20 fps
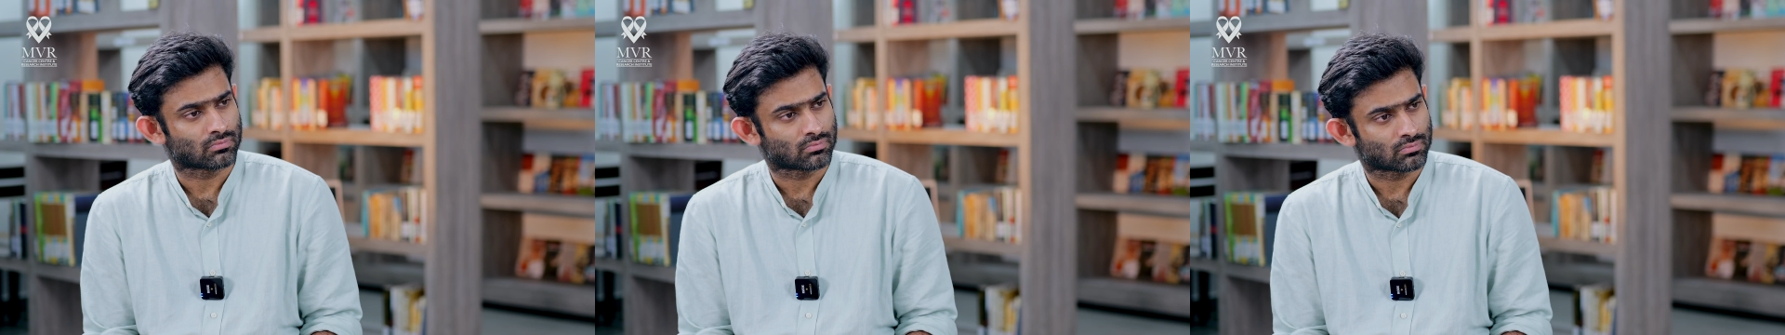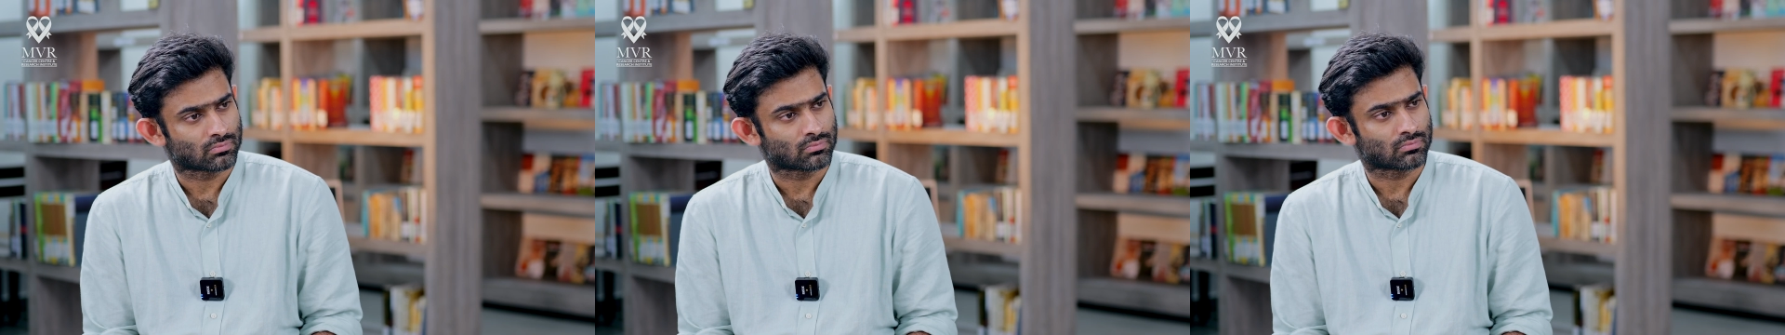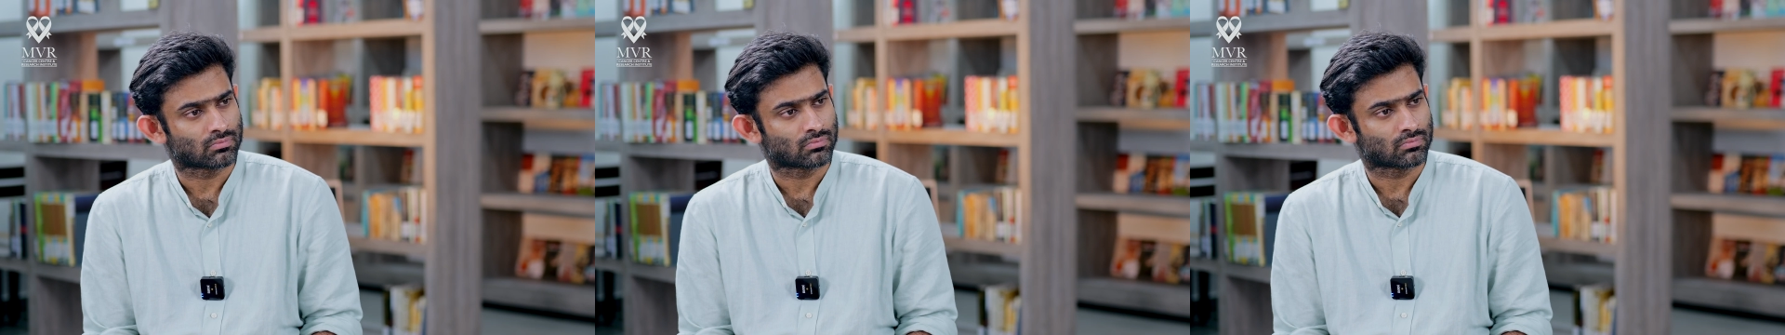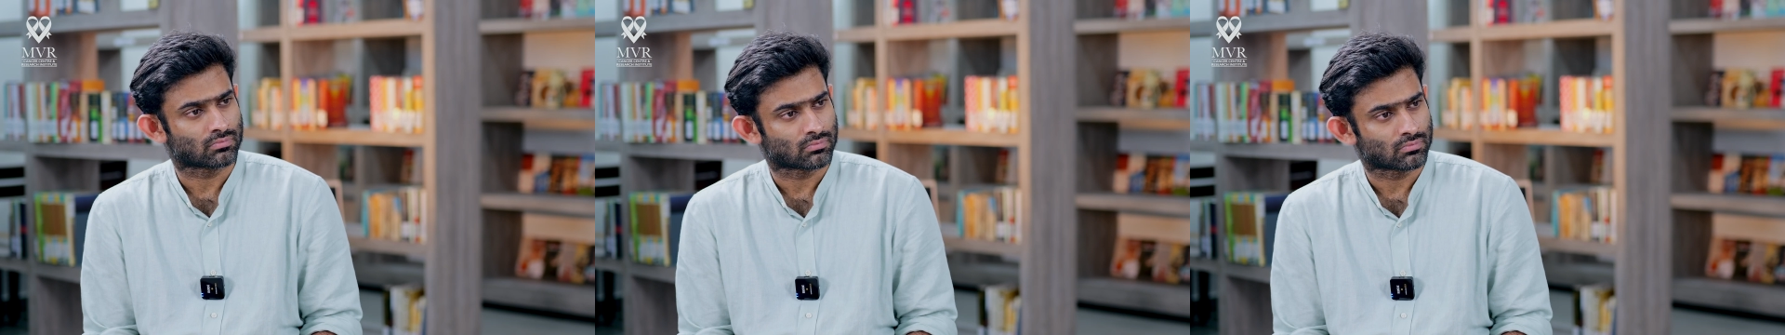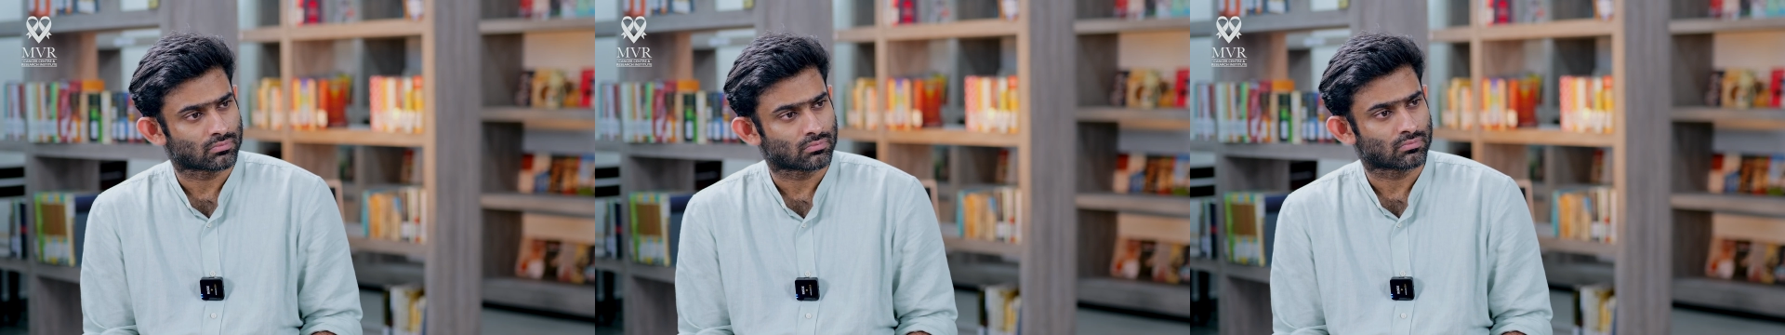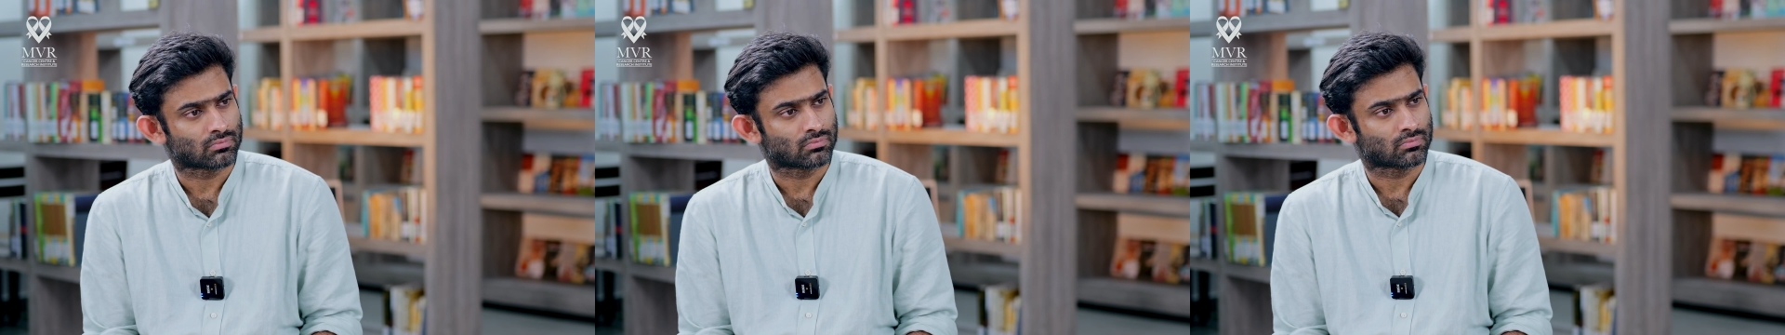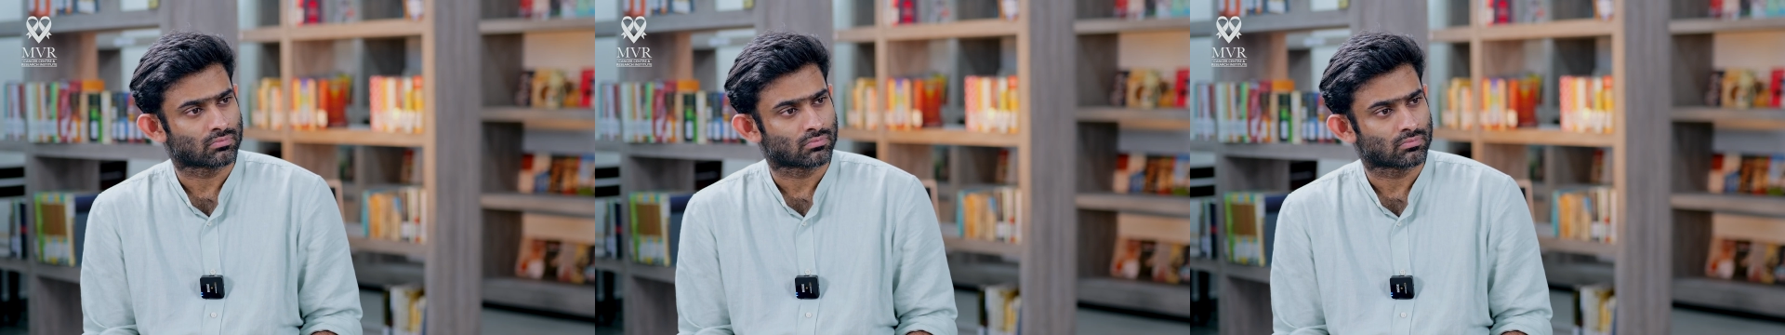
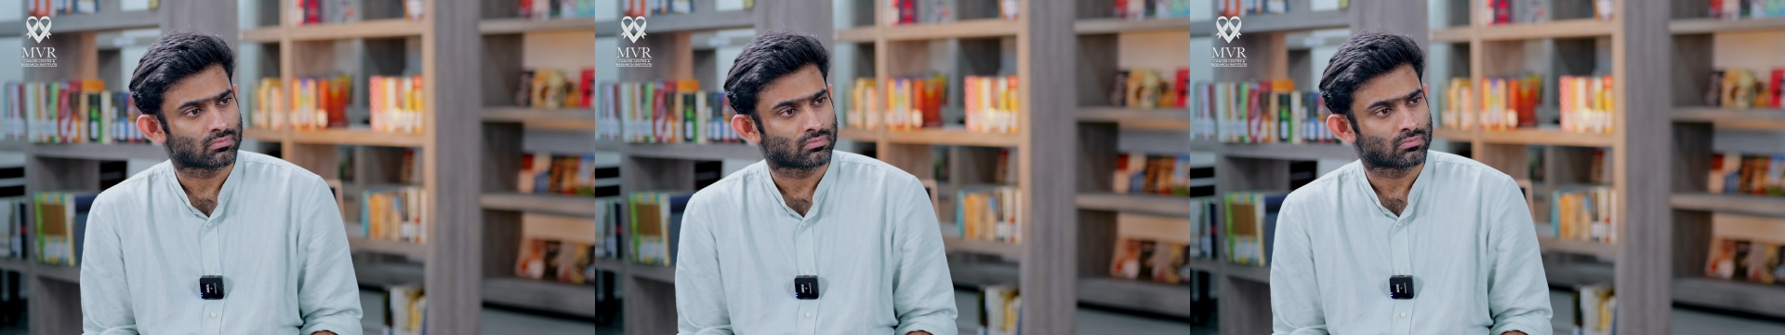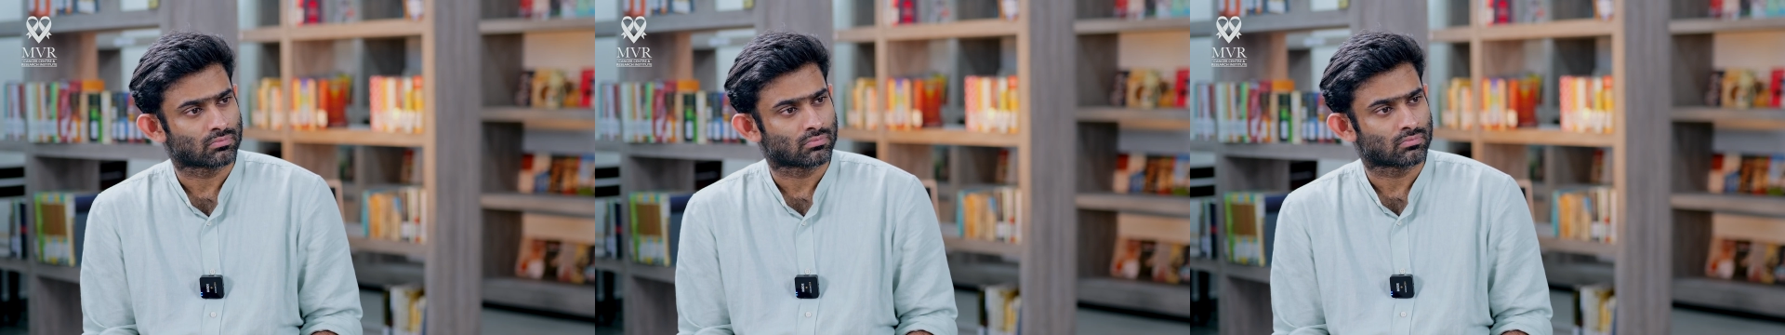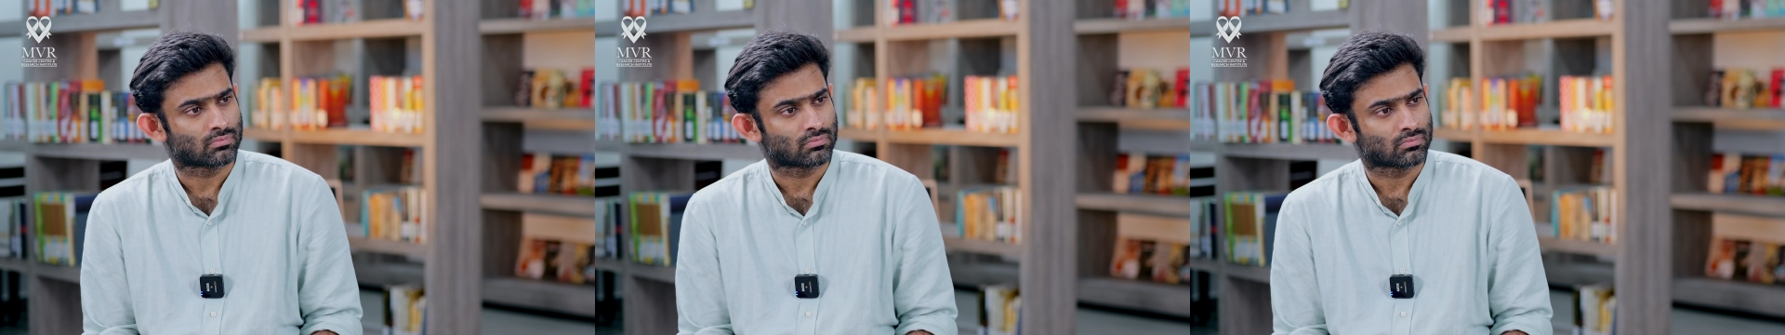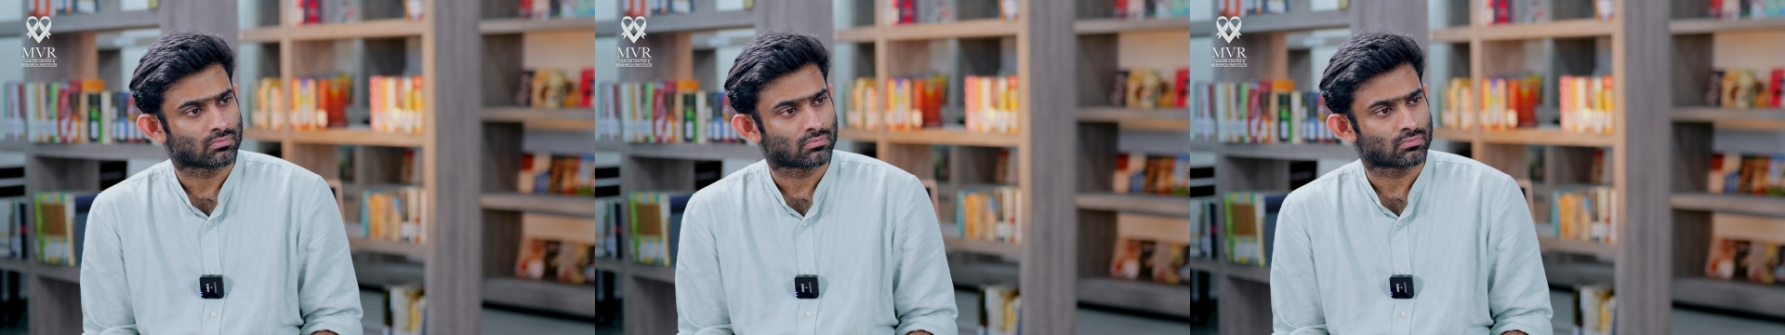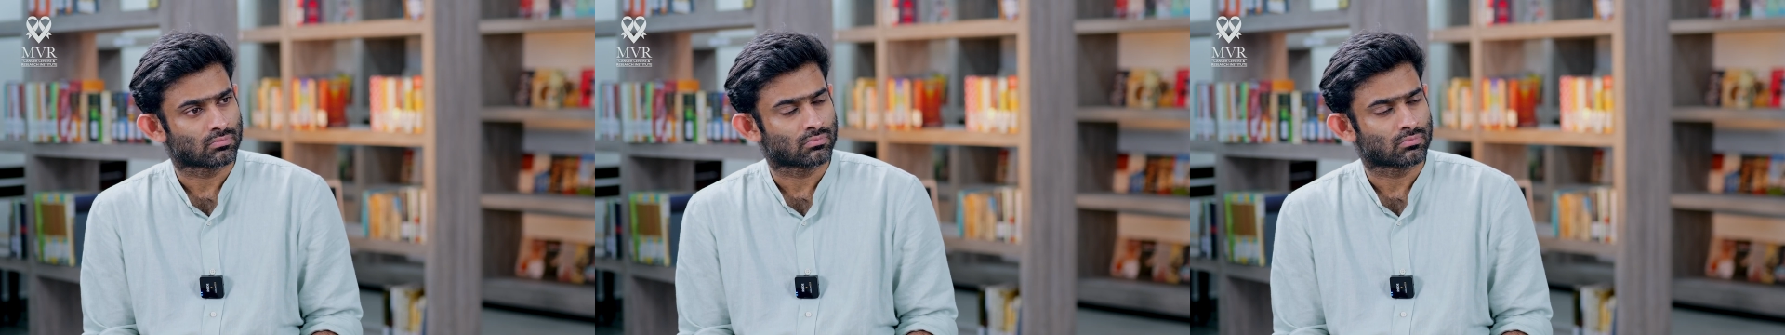tobacco story,